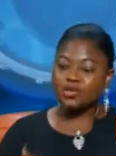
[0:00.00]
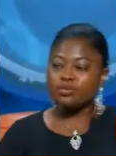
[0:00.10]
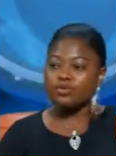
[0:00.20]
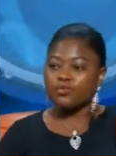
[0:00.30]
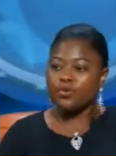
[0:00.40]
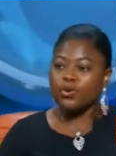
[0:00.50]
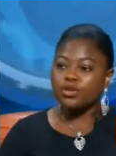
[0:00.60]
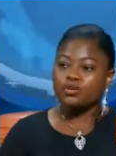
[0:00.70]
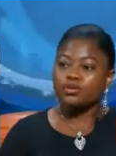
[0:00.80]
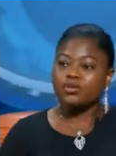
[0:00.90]
of a
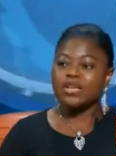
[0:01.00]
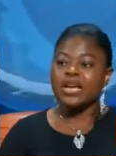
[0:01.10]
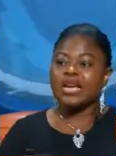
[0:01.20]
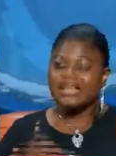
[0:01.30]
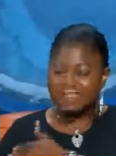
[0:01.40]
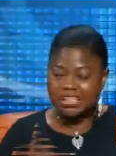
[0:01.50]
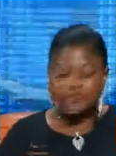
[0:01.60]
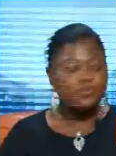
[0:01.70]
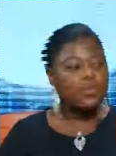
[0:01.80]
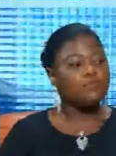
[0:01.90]
4-year-old is
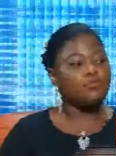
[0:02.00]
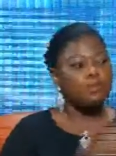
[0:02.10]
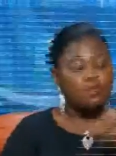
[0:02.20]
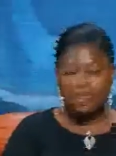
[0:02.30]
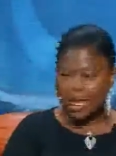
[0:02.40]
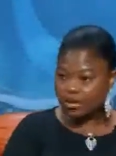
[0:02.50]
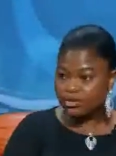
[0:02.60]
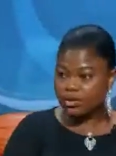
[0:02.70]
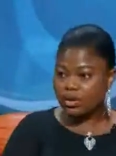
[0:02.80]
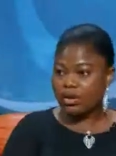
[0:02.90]
different from that
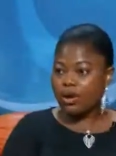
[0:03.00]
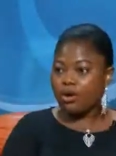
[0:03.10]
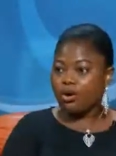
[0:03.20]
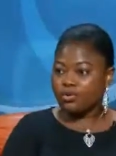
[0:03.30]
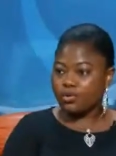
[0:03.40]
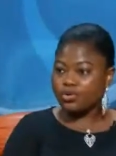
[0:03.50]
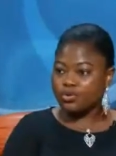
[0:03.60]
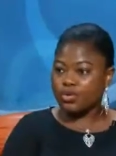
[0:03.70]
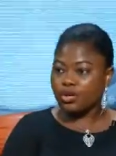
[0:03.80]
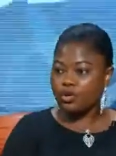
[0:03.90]
of a
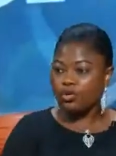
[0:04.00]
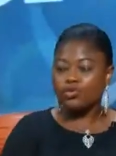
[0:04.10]
2-year-old.